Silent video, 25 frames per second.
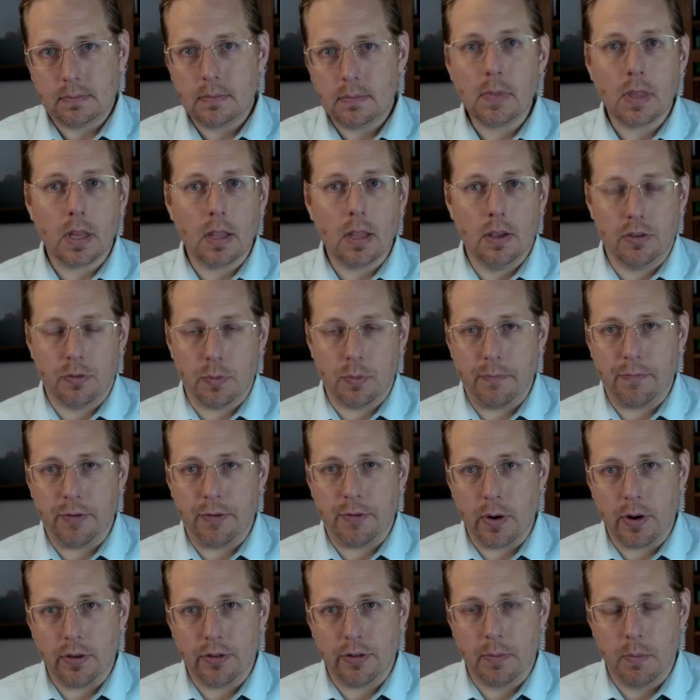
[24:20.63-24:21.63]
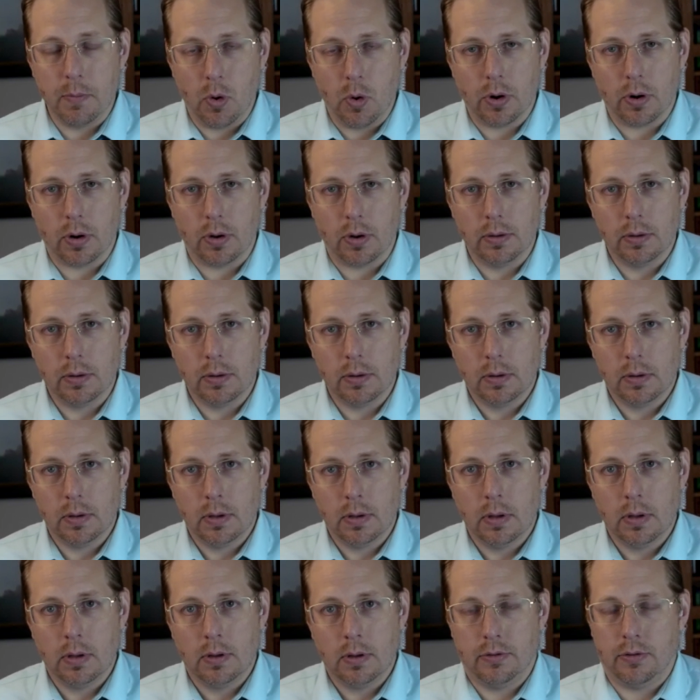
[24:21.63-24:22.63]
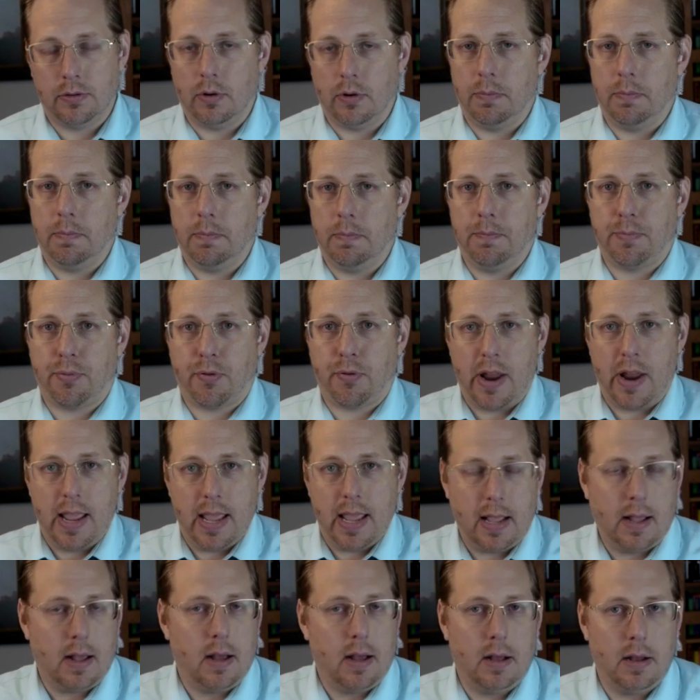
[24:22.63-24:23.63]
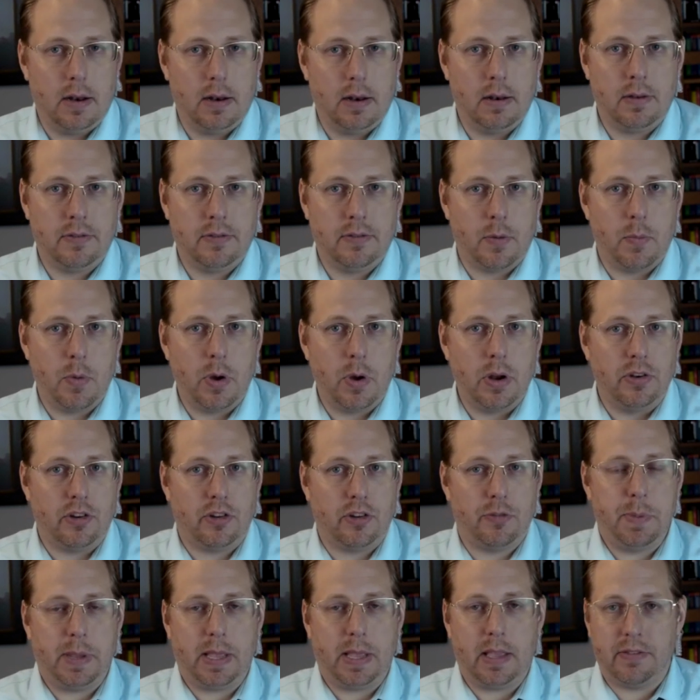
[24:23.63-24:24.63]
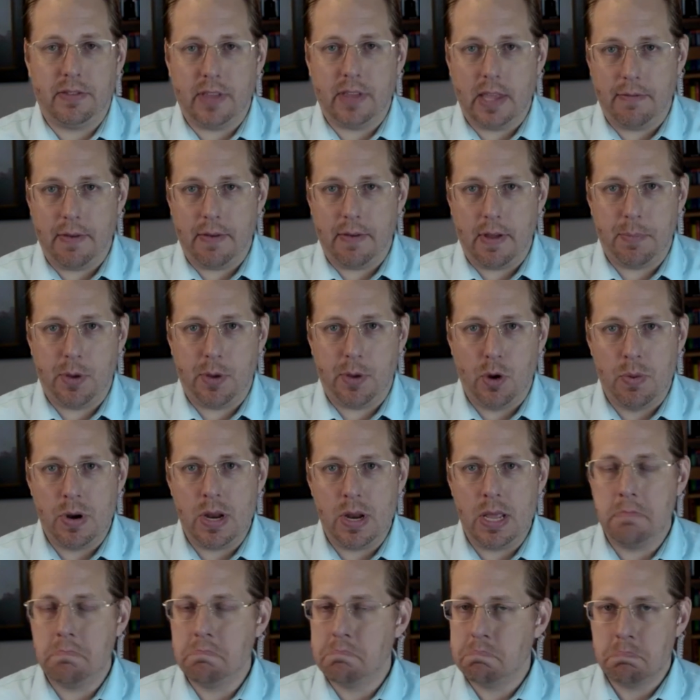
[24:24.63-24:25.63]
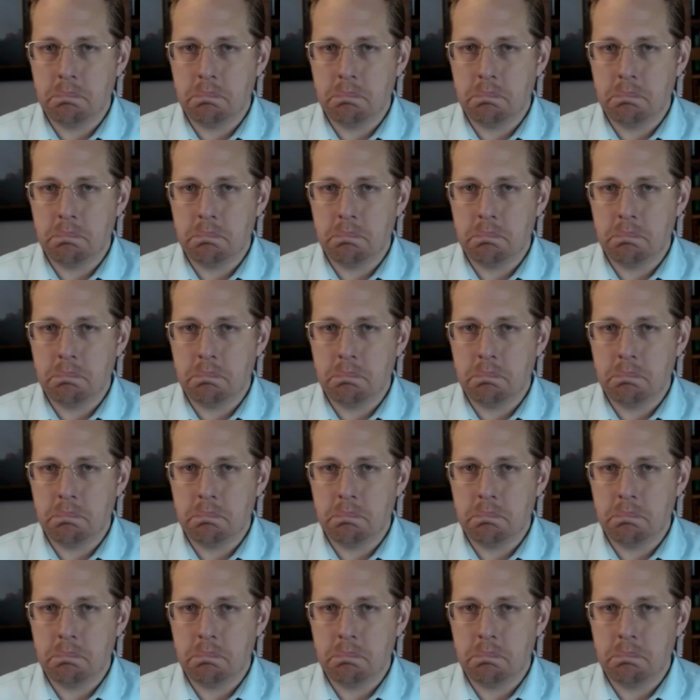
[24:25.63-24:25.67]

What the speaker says: because we view it as immoral. So preying on someone just because they've hit puberty,